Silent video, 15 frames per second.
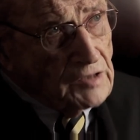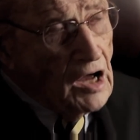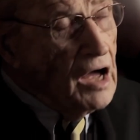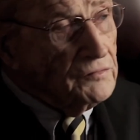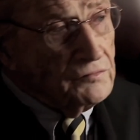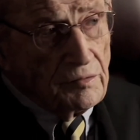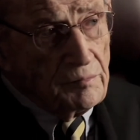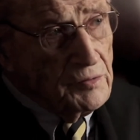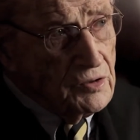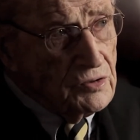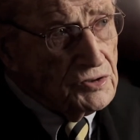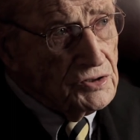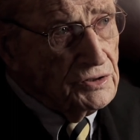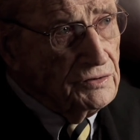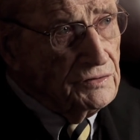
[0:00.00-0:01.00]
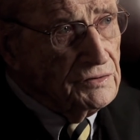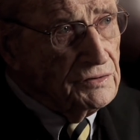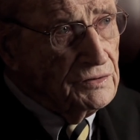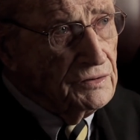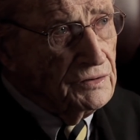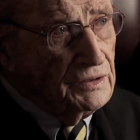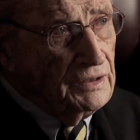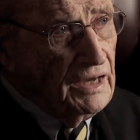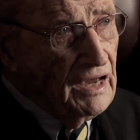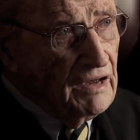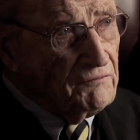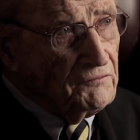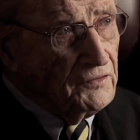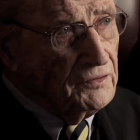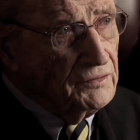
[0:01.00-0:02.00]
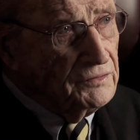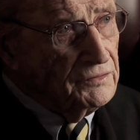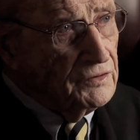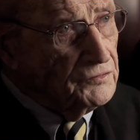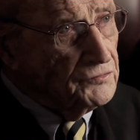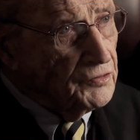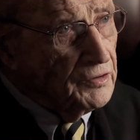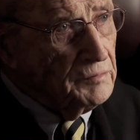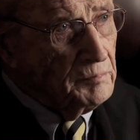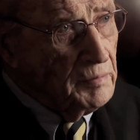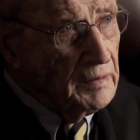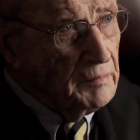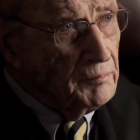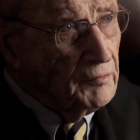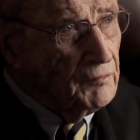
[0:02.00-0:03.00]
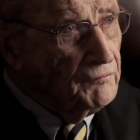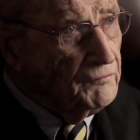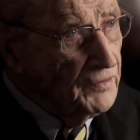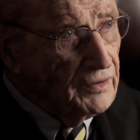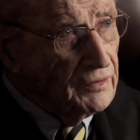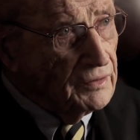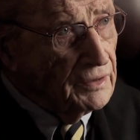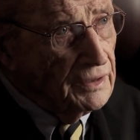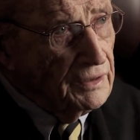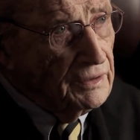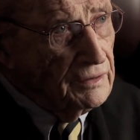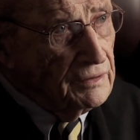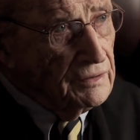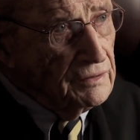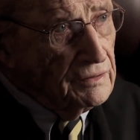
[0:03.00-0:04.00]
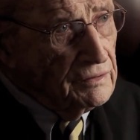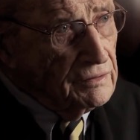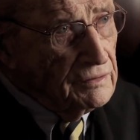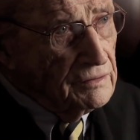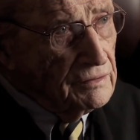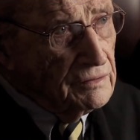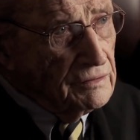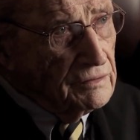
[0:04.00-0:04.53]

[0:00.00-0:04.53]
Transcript: contribution to the effort to treat people fairly. You know, if